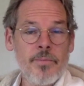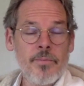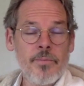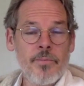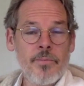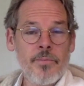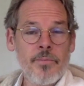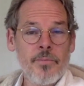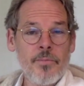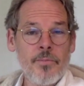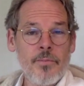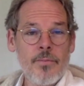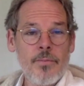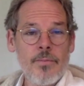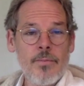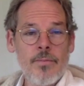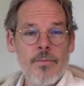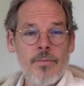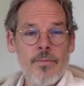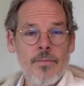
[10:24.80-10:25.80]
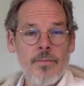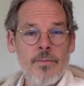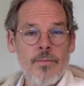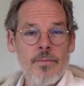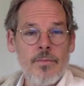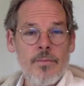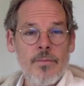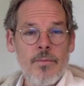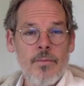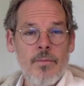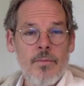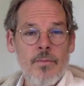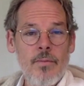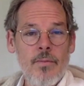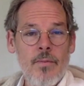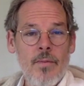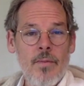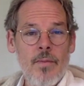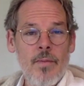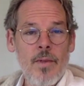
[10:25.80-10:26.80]

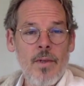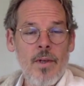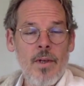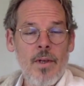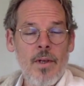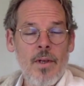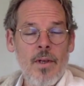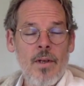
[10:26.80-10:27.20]
(silence)